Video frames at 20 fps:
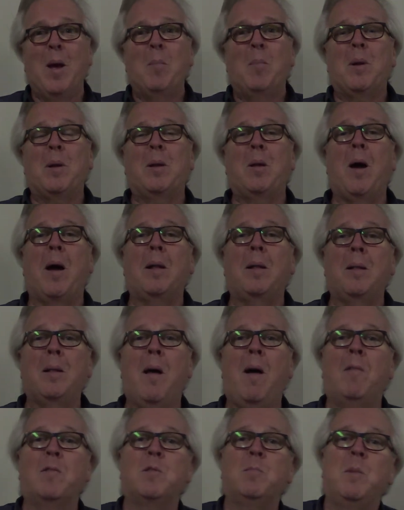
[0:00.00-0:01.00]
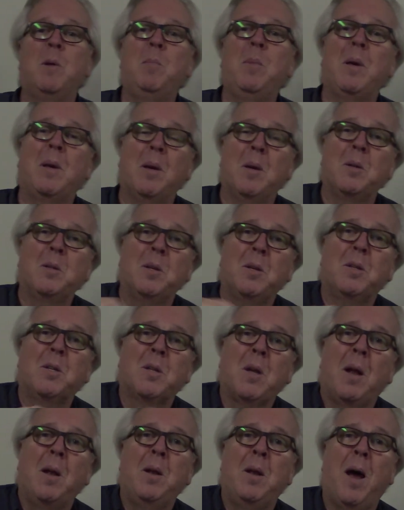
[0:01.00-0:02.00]
But God loves me because his
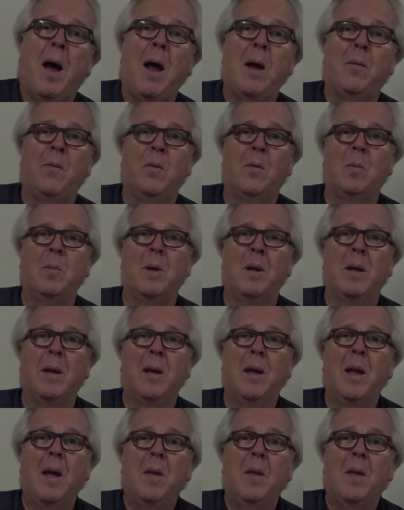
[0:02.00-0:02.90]
son died for me.